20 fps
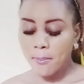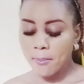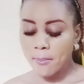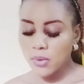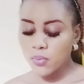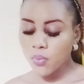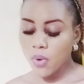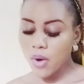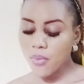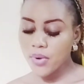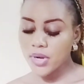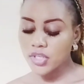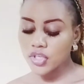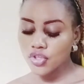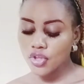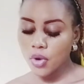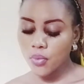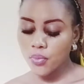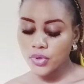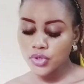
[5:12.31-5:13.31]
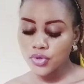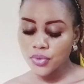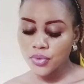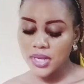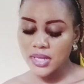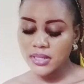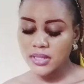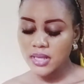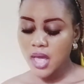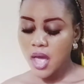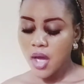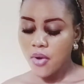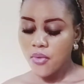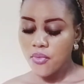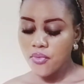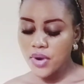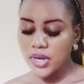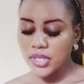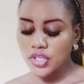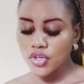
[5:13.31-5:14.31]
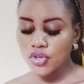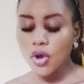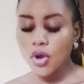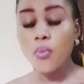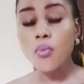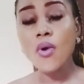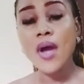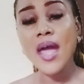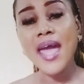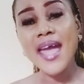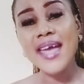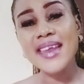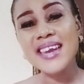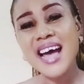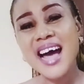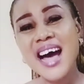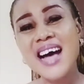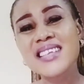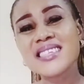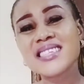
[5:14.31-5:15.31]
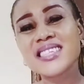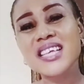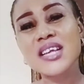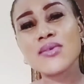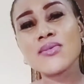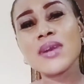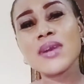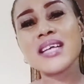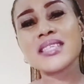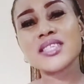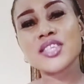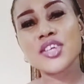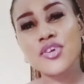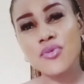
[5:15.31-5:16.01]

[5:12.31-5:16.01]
But what retinol will do is retinol will enhance cellular